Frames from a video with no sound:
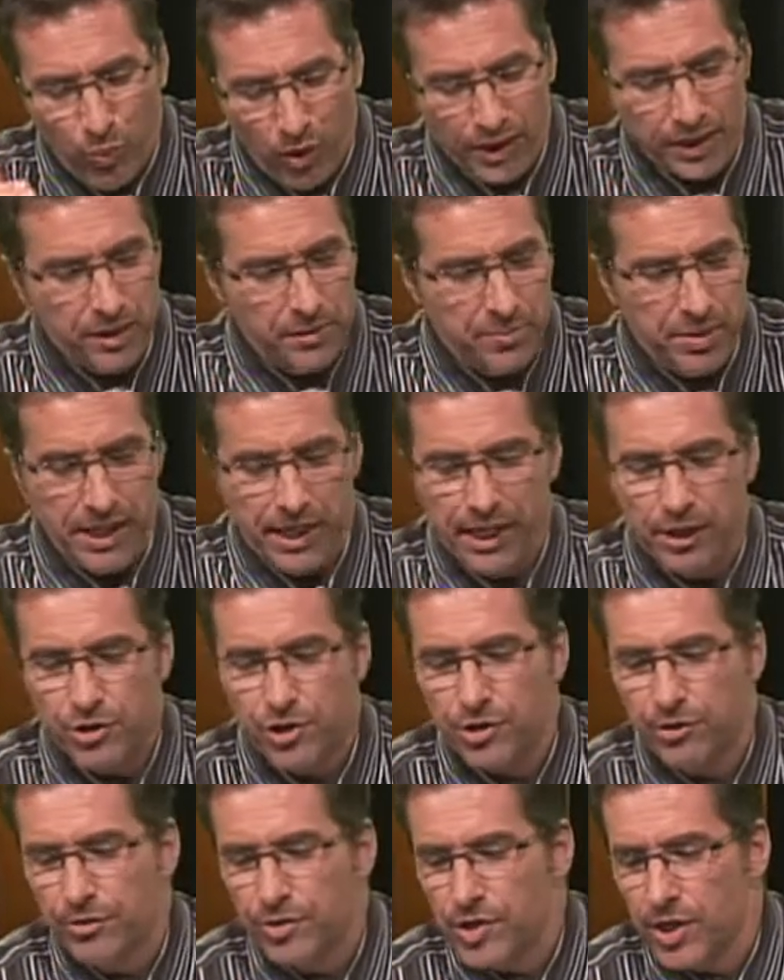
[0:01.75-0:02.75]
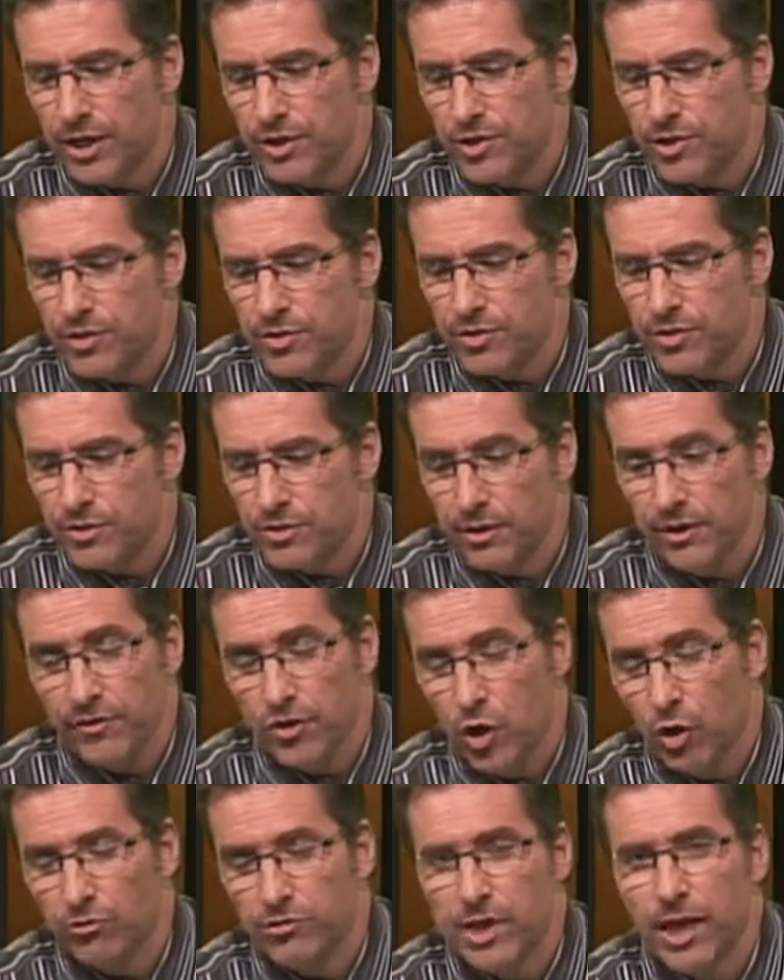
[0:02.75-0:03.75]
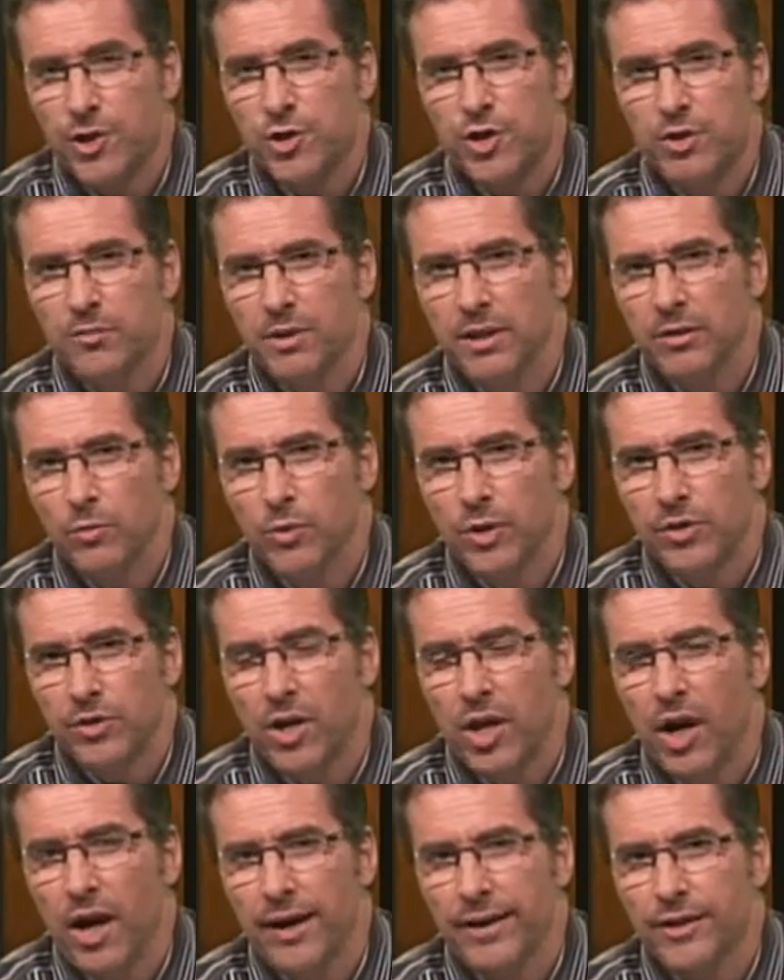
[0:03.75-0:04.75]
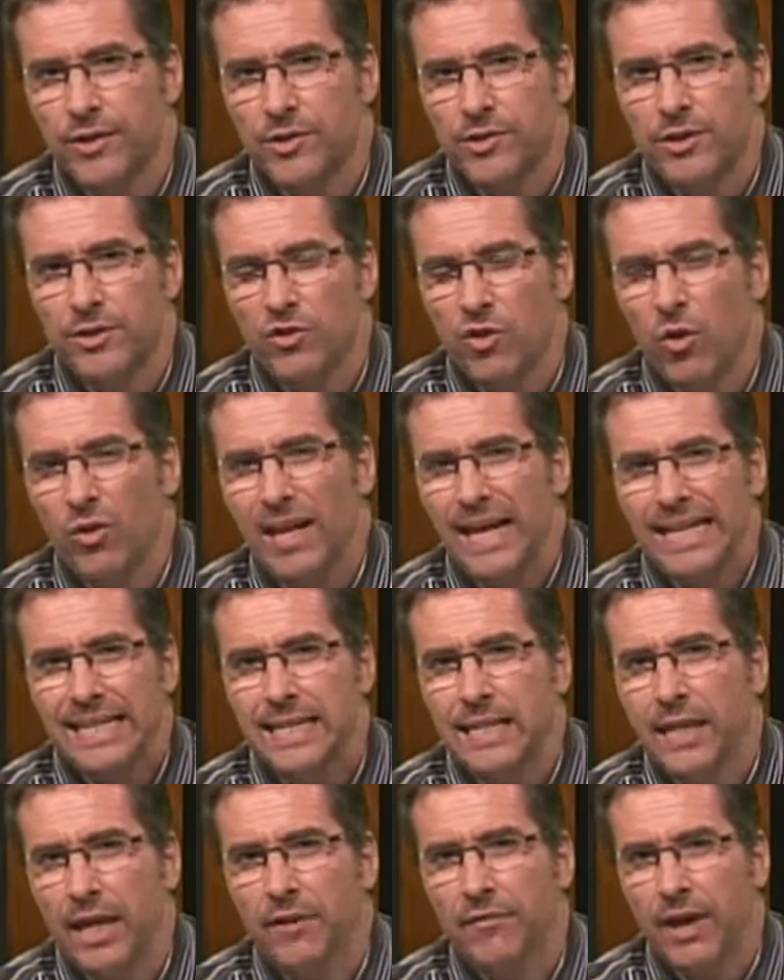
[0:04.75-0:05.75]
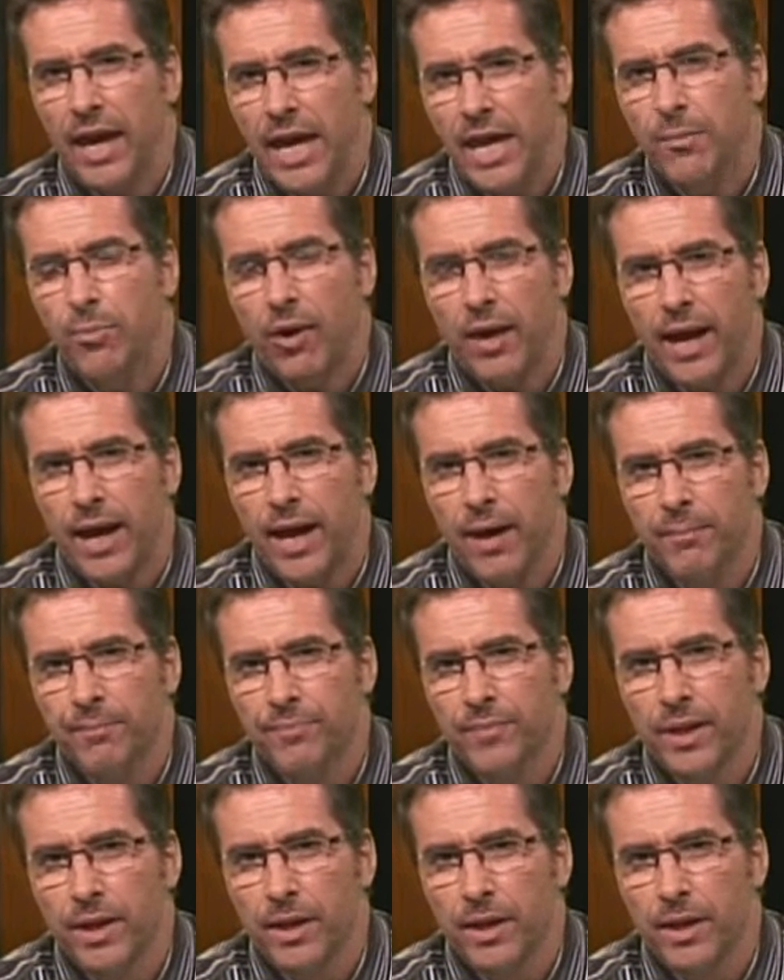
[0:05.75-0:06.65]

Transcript: one of the big issues is in the Old Testament with God is this whole idea of Abraham